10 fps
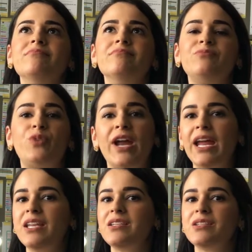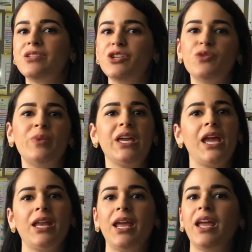brand new
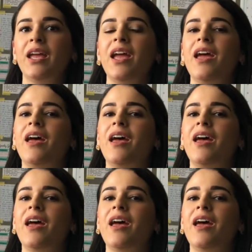beginning,